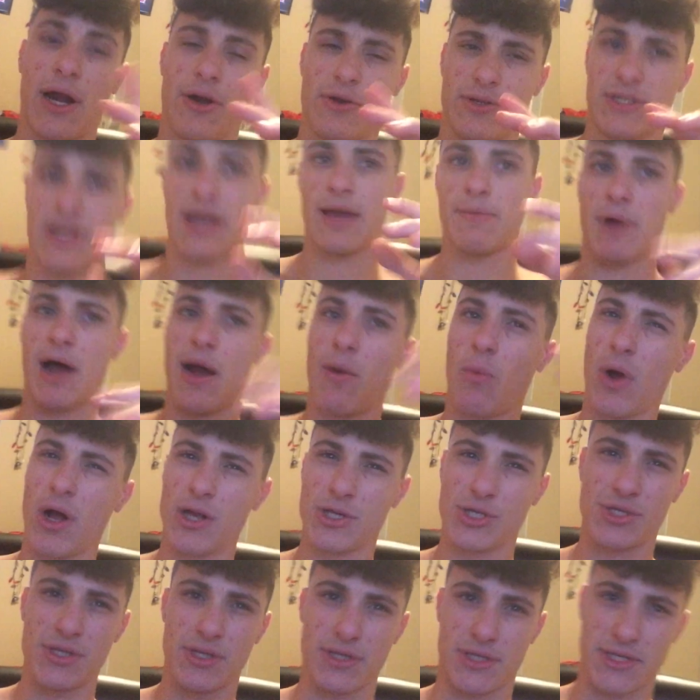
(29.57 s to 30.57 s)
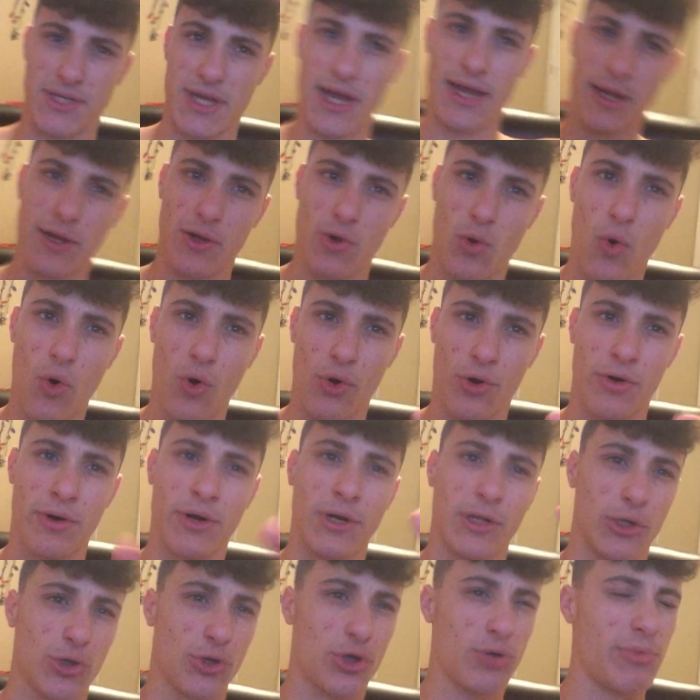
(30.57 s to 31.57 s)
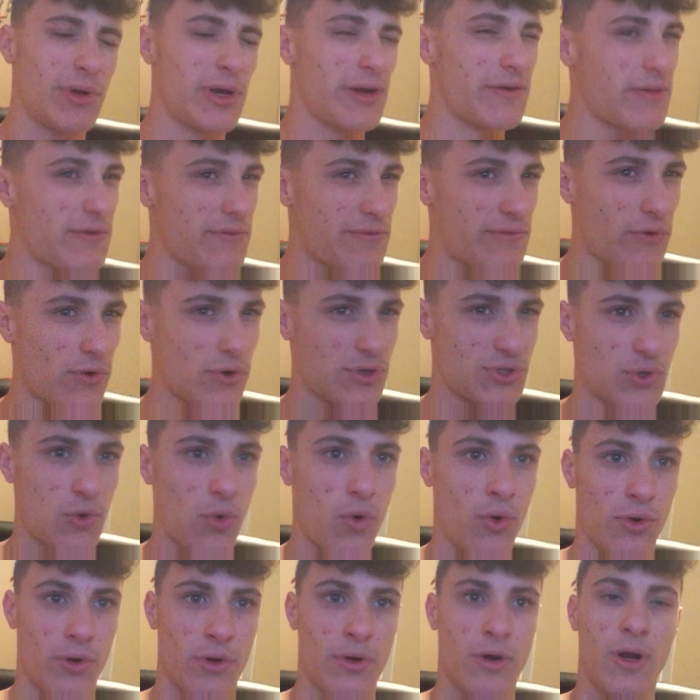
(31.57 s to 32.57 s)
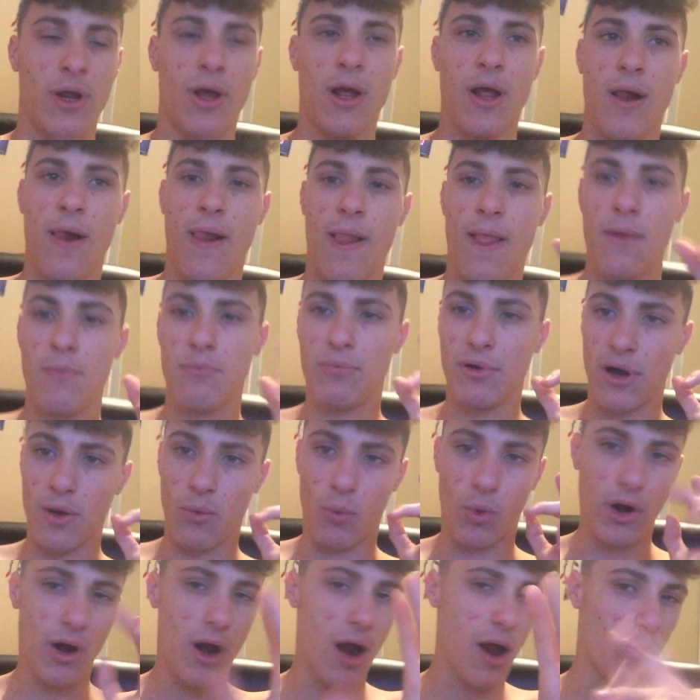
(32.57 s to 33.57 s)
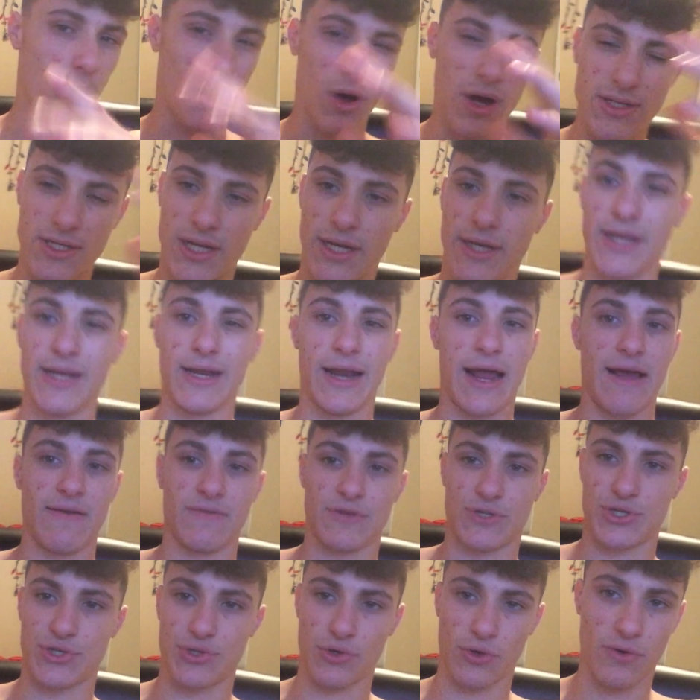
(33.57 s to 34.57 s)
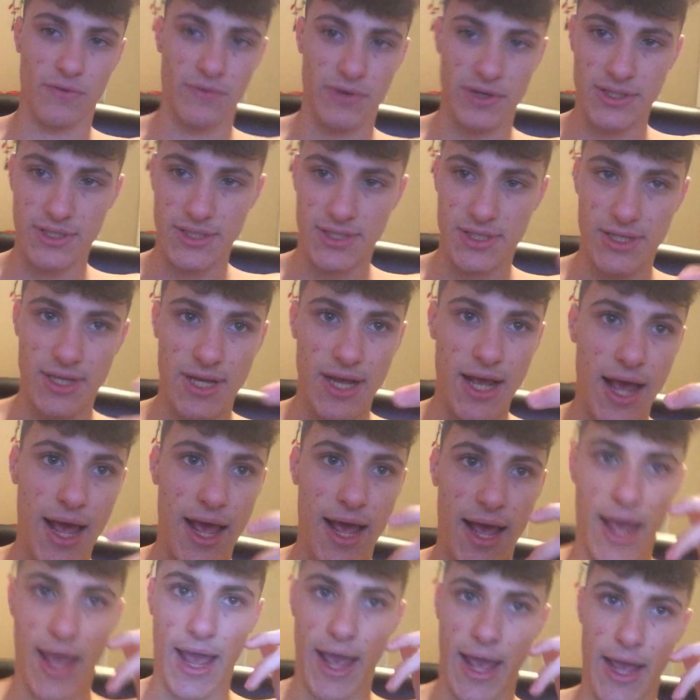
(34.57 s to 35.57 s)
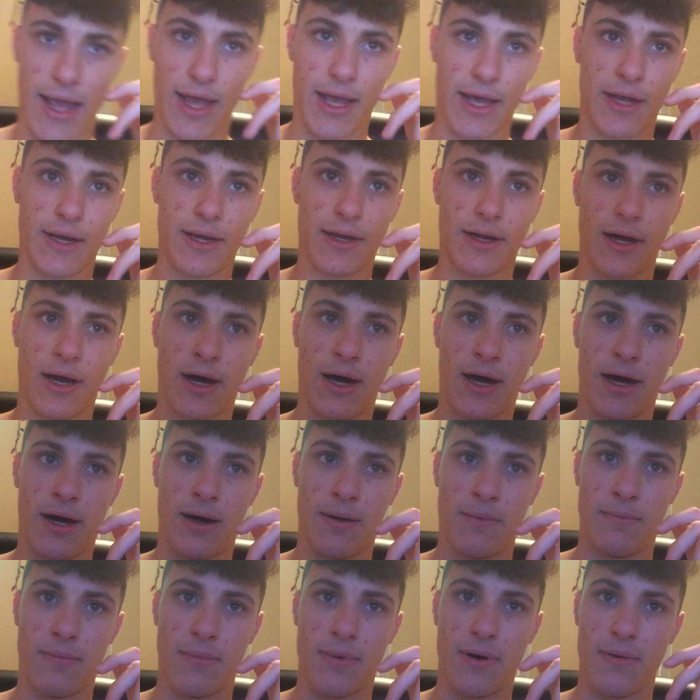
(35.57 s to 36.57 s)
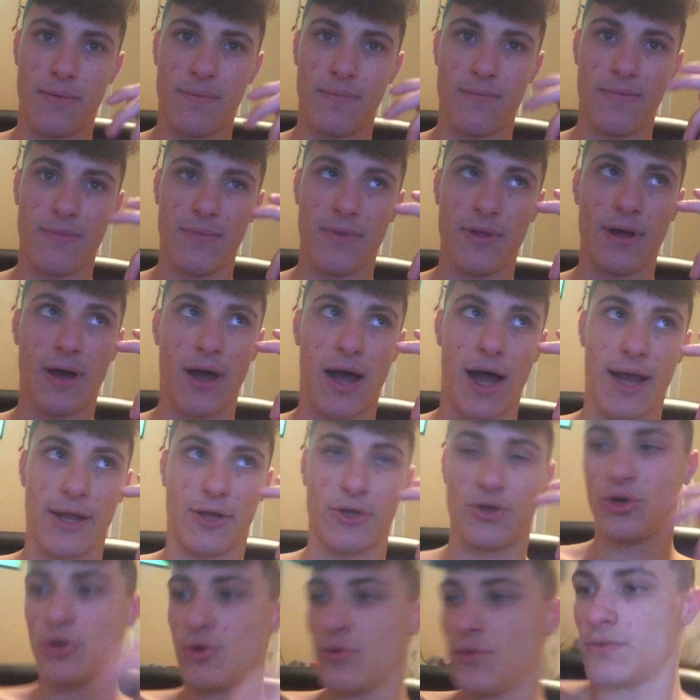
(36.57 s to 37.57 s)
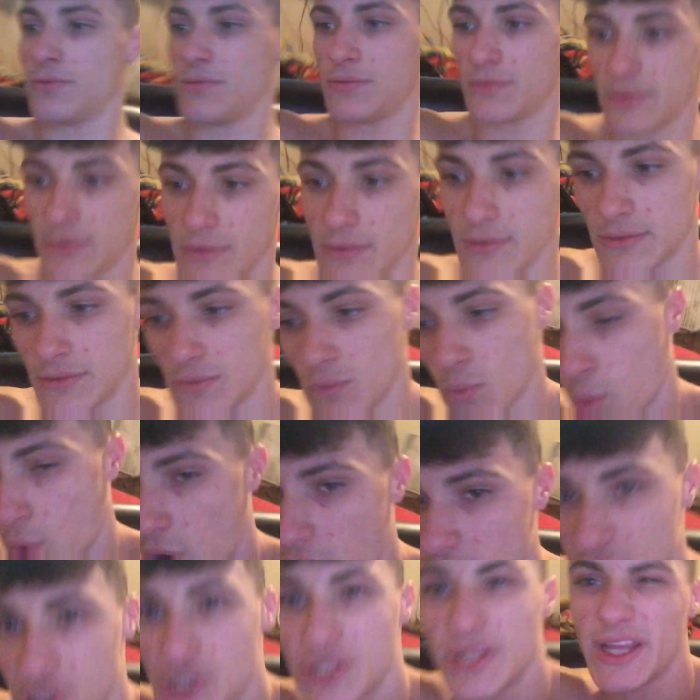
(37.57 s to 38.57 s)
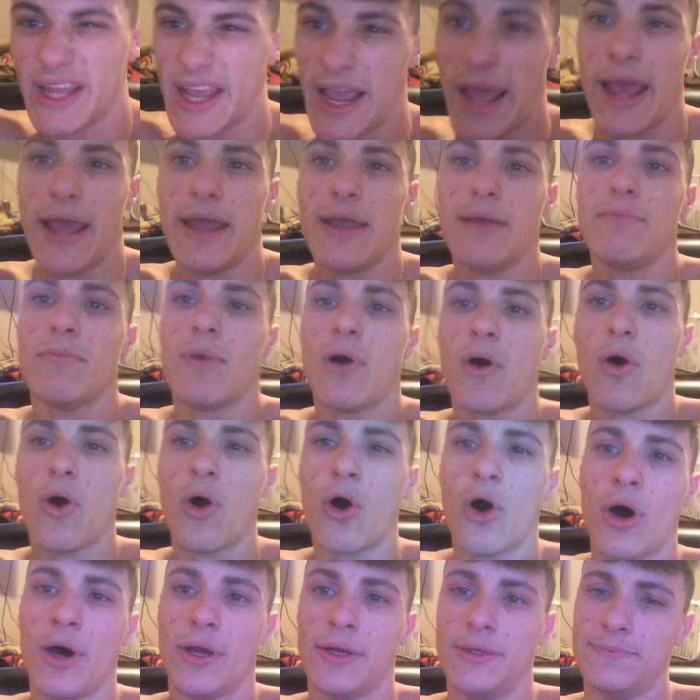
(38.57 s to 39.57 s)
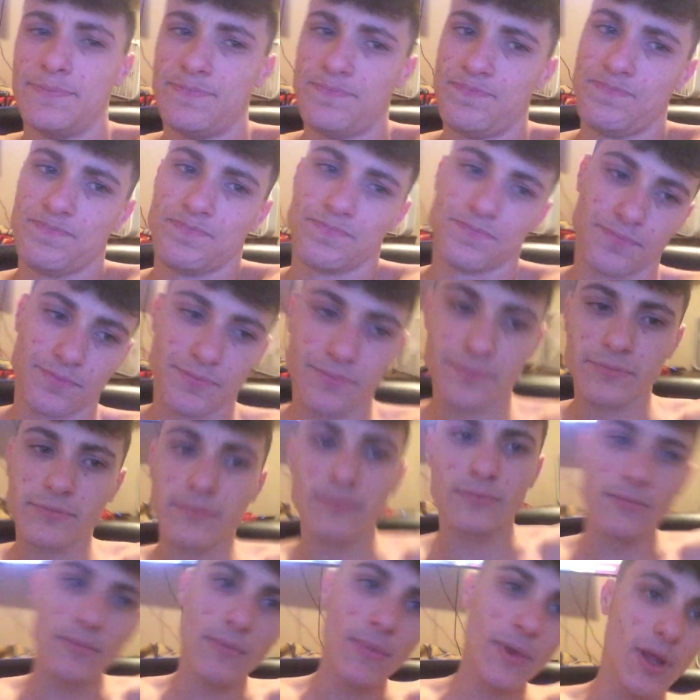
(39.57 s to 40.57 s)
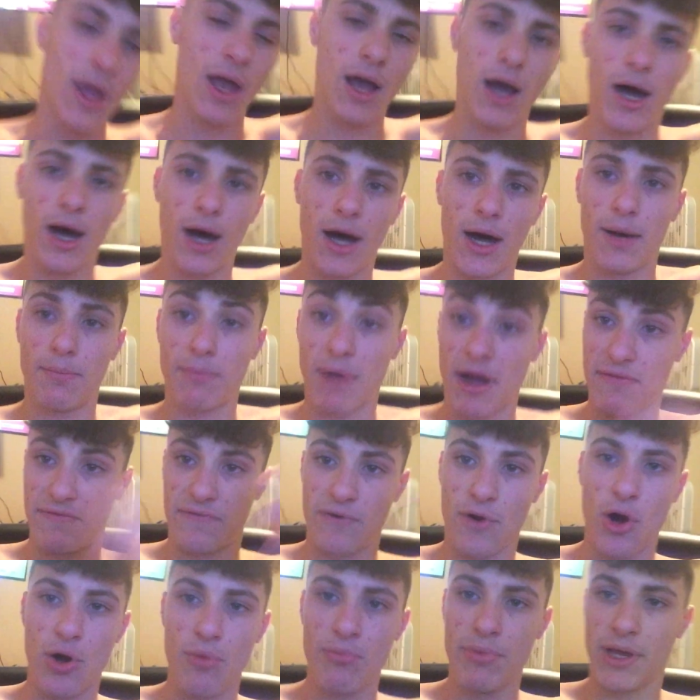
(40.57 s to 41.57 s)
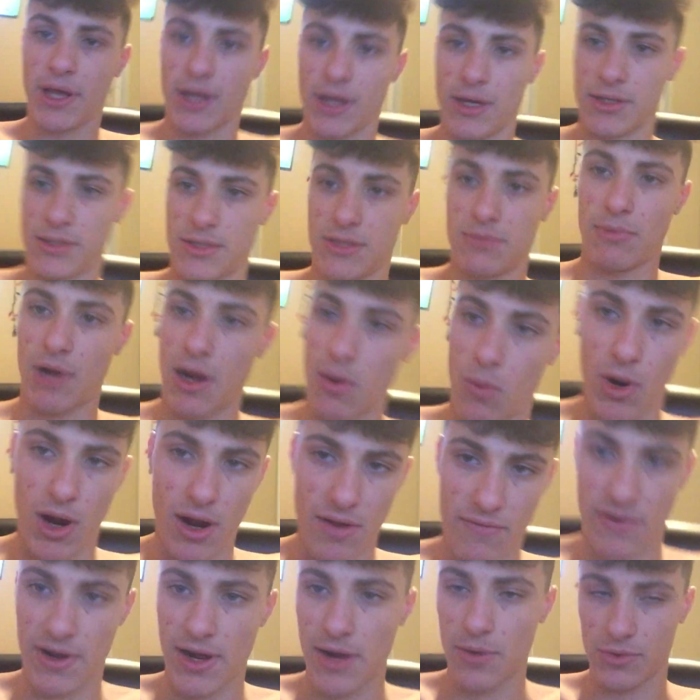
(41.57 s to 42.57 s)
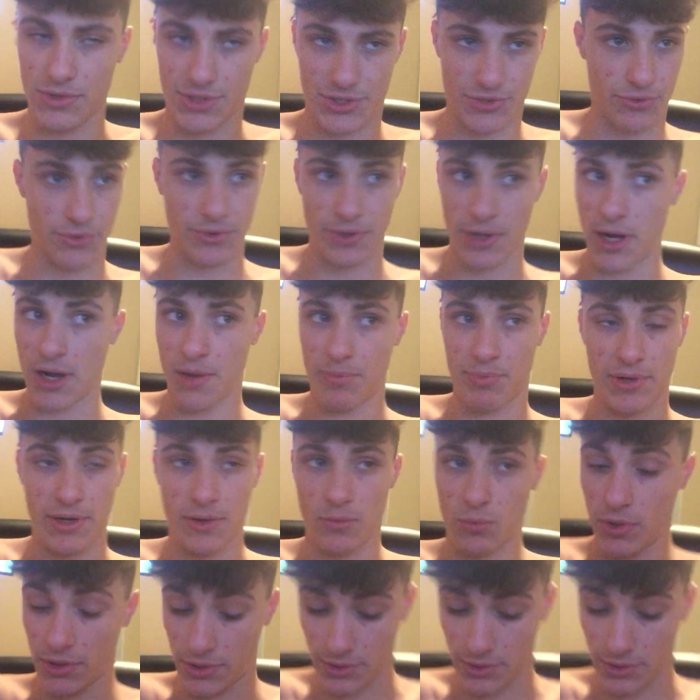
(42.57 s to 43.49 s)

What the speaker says: Niners game. I watched the second quarter and a little bit of the first quarter, but where I was, I didn't have service, and I couldn't watch the game on my phone because my Wi-Fi was screwed up and it